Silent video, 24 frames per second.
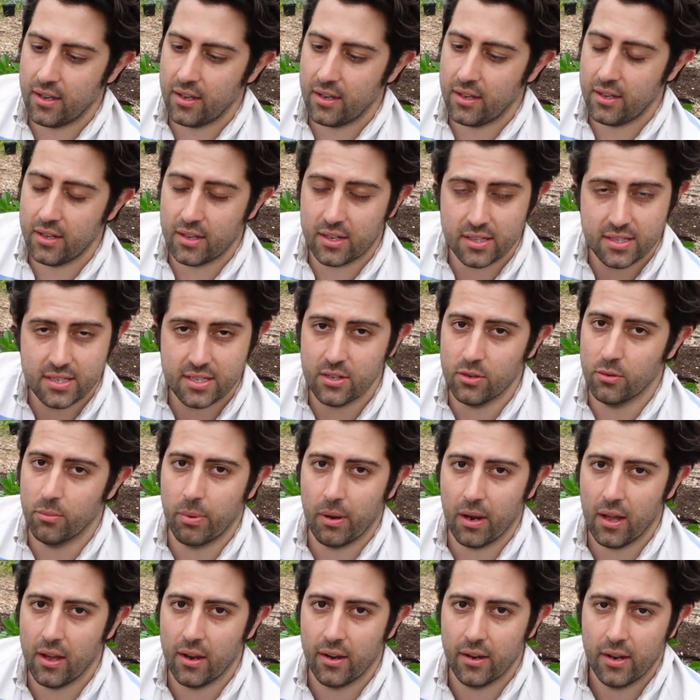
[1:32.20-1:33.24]
you could still
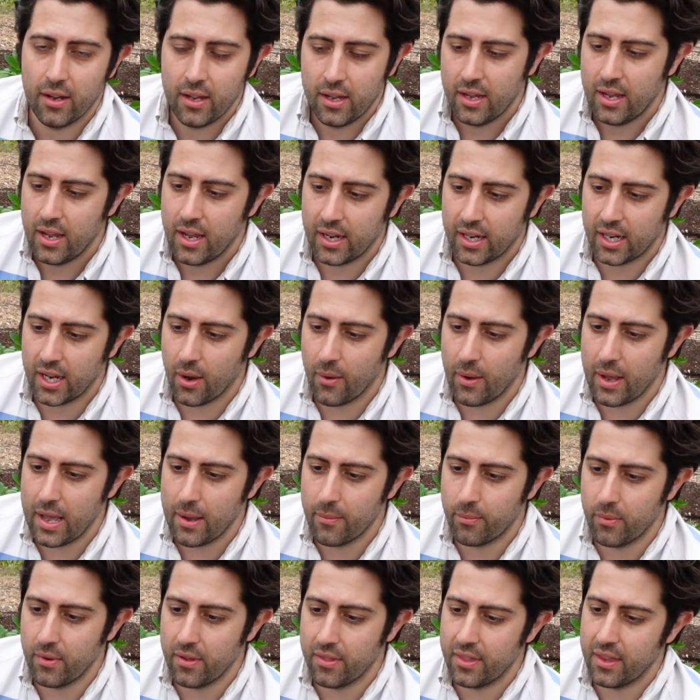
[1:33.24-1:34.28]
plant and go
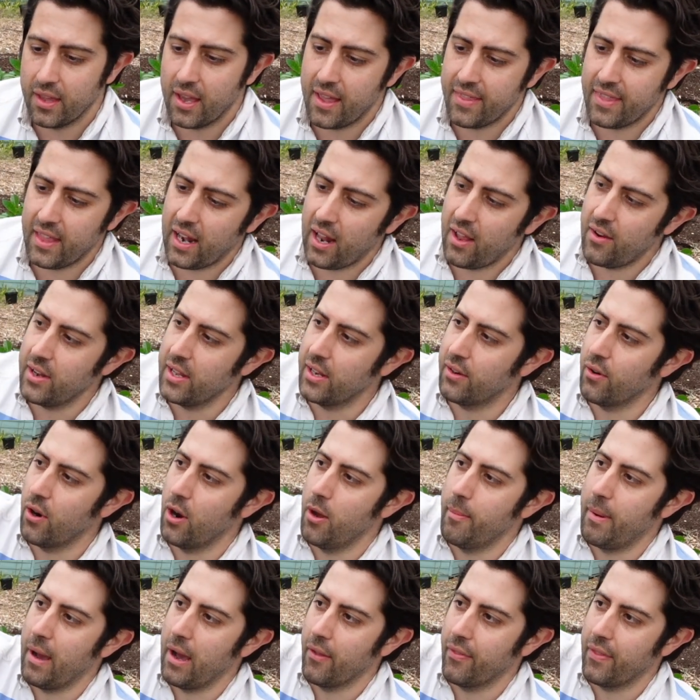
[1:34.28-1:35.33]
ahead with, and they'll only grow
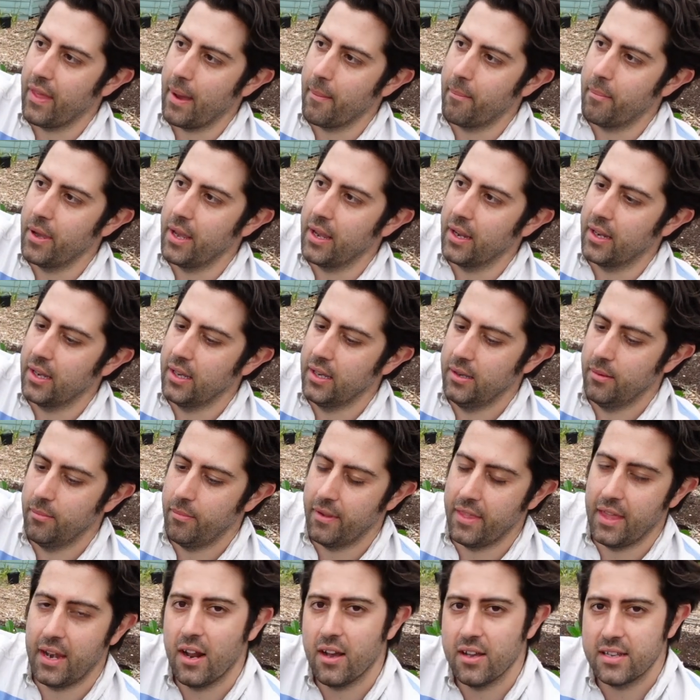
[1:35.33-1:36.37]
about that big,
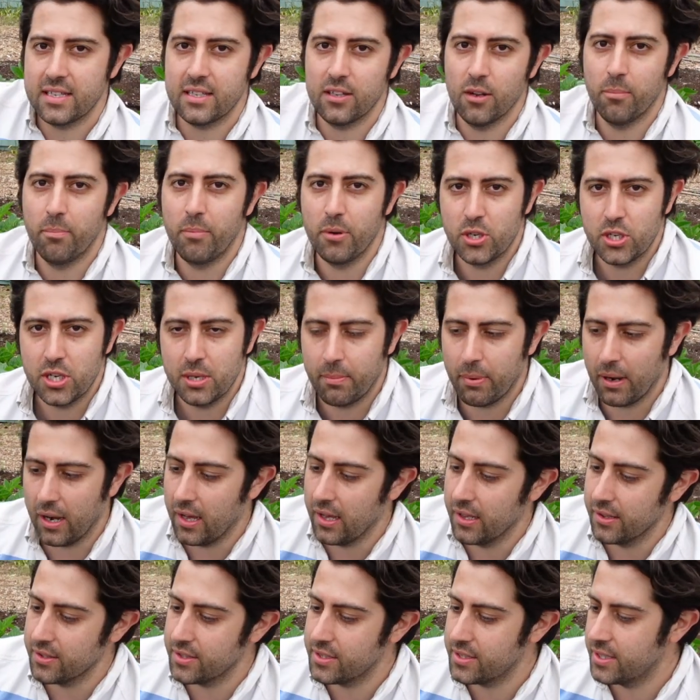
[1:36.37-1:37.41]
but they're nice little bushy
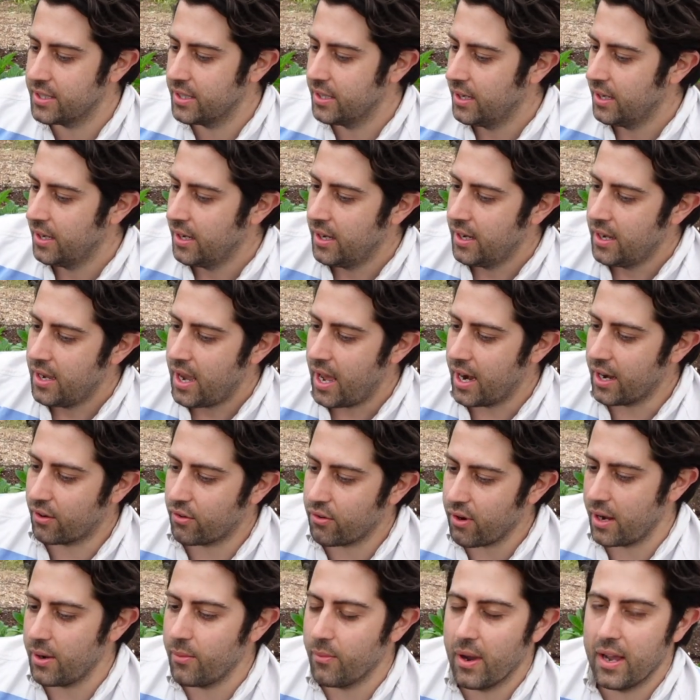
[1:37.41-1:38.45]
plants and a
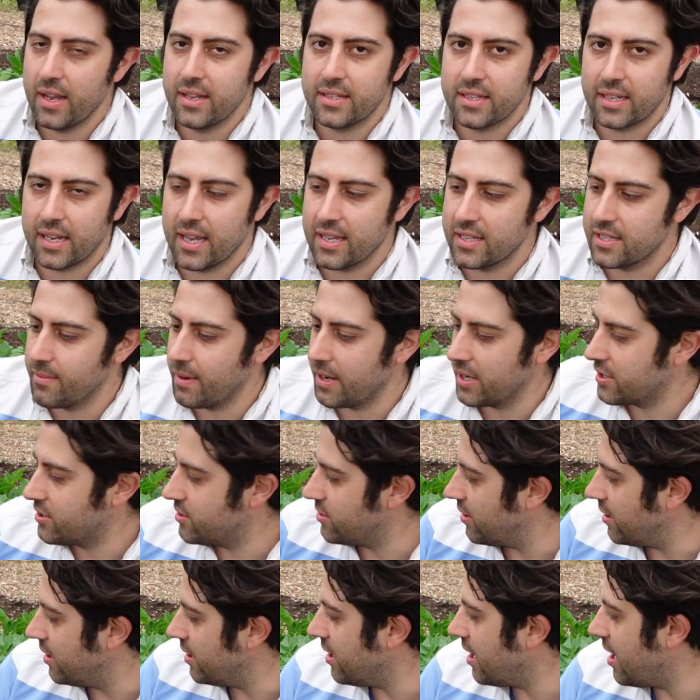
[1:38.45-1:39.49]
great way to get some
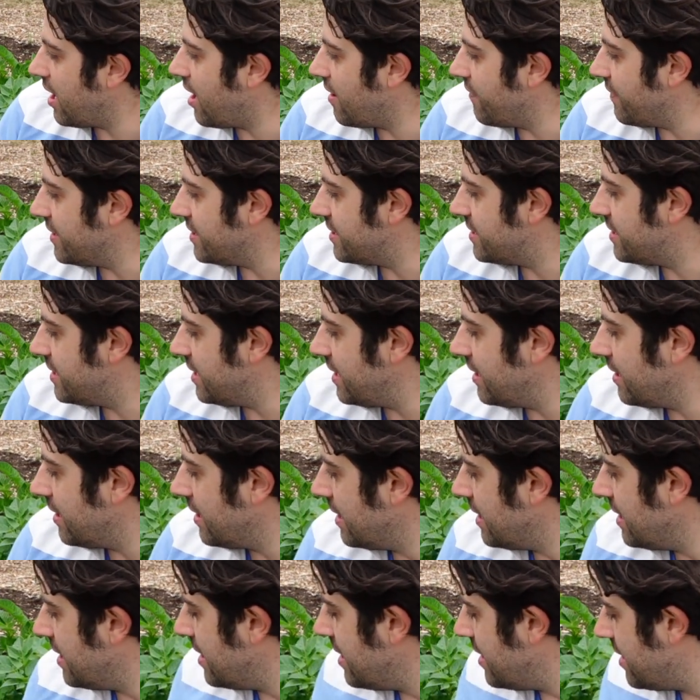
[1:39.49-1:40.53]
extra harvests in.
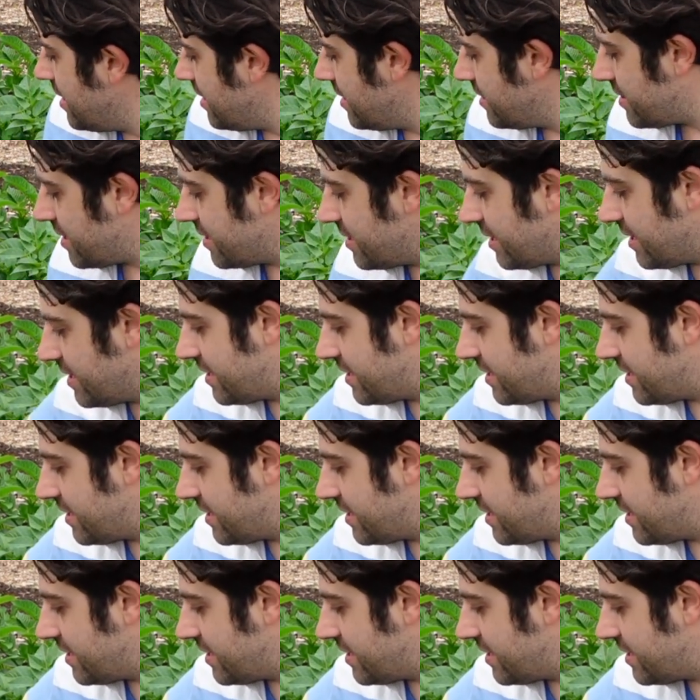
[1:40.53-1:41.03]
So as you